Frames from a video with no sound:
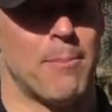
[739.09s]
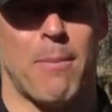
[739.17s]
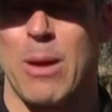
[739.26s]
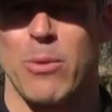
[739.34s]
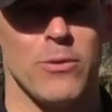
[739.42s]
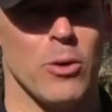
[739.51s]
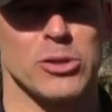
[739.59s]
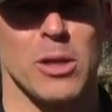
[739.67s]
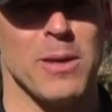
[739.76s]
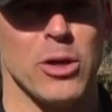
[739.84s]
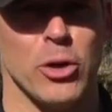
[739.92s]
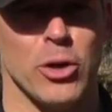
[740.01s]
My reviews
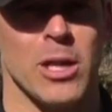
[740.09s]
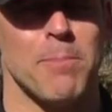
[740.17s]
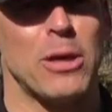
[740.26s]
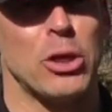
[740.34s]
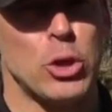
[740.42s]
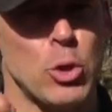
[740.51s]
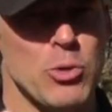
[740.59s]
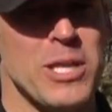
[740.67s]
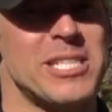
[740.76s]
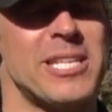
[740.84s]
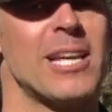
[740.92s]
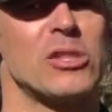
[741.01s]
can be good, but you need
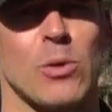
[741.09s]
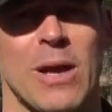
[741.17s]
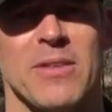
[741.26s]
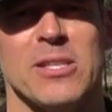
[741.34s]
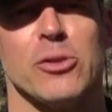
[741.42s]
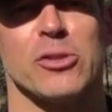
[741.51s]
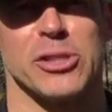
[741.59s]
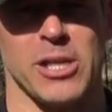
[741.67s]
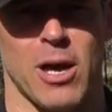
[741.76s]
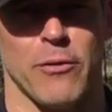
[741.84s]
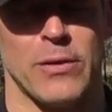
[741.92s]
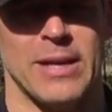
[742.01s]
to test drive these
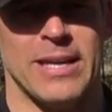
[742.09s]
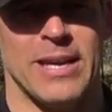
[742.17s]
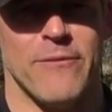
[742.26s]
yourself.